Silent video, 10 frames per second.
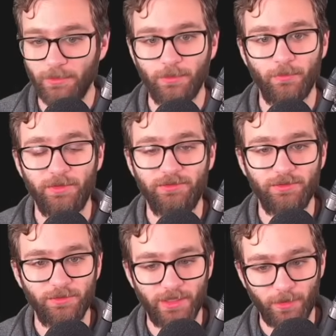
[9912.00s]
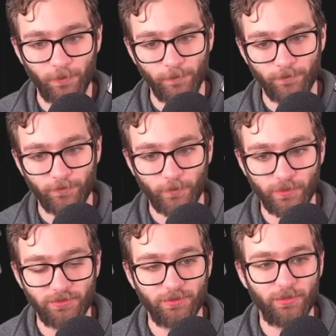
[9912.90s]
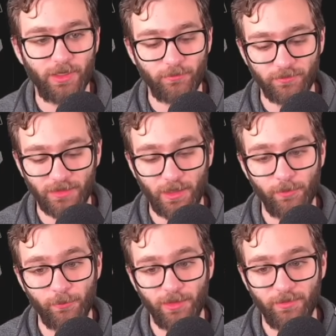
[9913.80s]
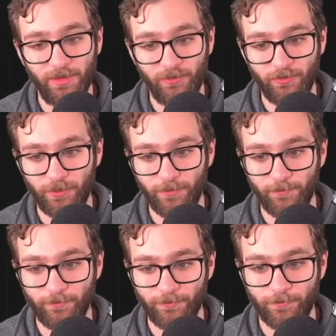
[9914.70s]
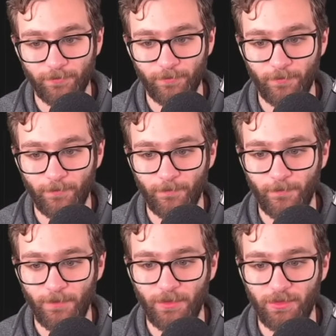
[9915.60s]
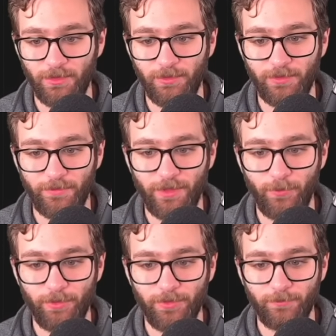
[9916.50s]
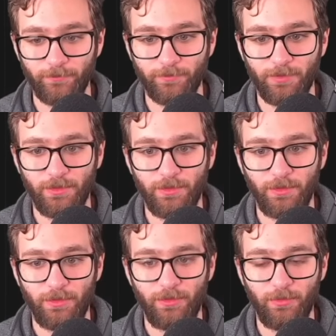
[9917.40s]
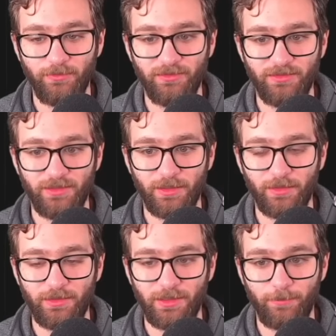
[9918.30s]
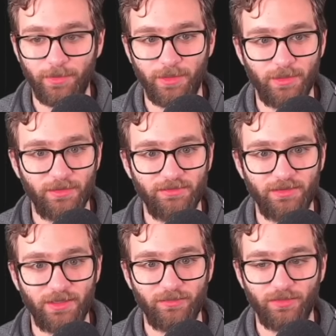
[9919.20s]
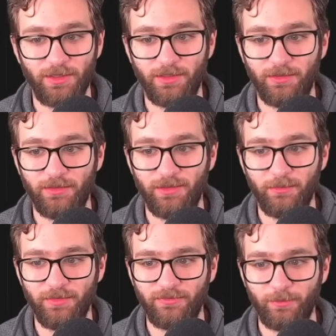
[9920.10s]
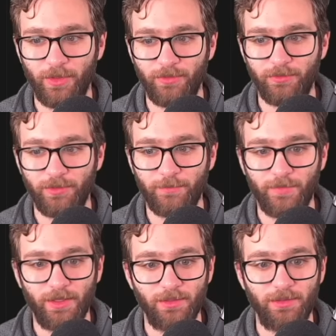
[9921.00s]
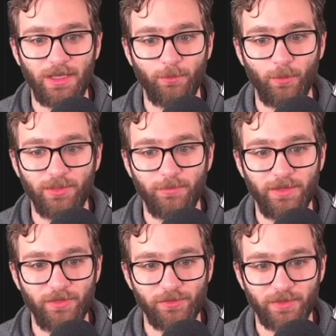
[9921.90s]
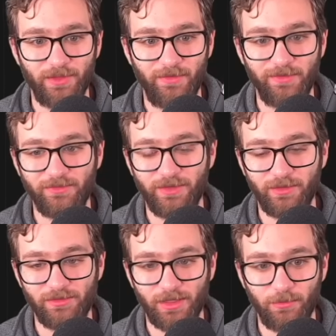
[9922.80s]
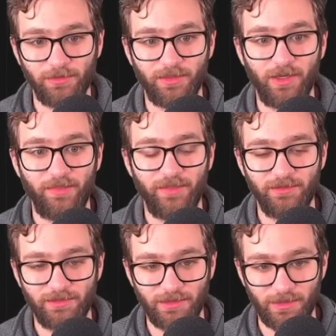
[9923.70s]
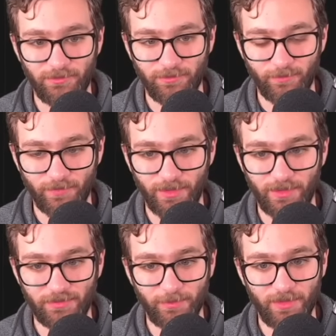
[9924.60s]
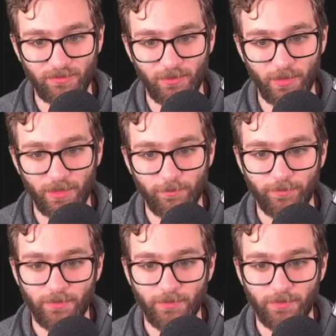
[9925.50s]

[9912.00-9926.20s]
What to do now? So now we want to make sure. Let me clear the output. kubectl get pods -n database monitoring. Now we want to make sure that this is actually able to authenticate against MySQL